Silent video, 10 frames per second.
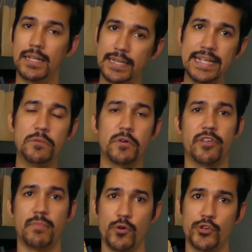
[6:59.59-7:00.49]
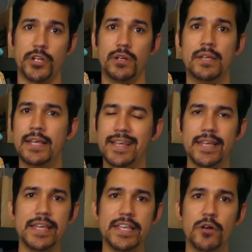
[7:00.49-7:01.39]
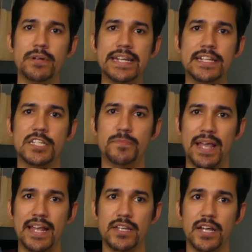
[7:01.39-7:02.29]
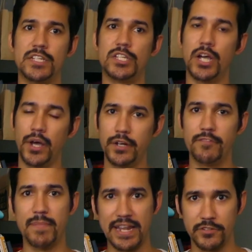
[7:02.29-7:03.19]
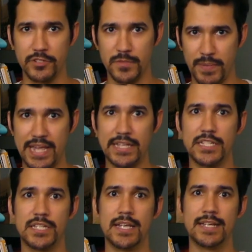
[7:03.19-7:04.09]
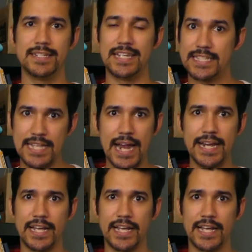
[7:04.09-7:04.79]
Lead with emotion. You don't need to spend a ton of mental space deciding